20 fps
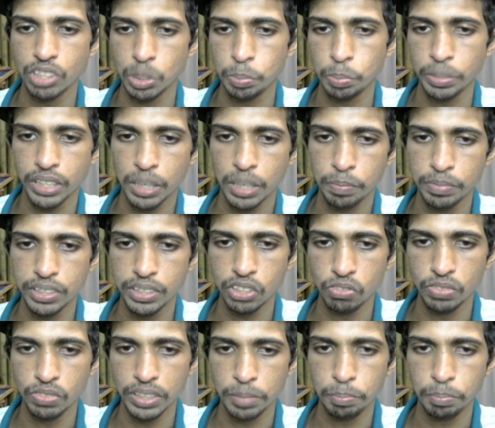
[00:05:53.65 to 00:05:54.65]
just pick up
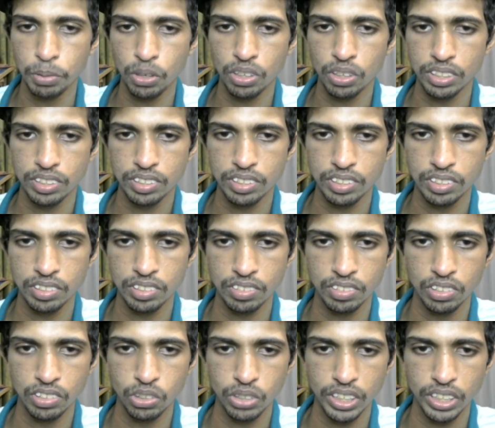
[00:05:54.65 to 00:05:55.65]
these weak pawns.
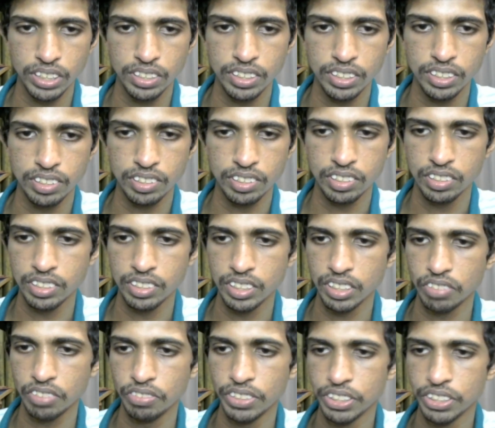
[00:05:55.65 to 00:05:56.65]
Look at these
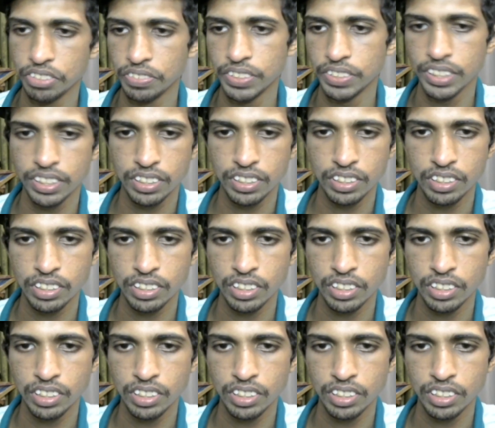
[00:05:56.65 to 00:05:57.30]
are very weak.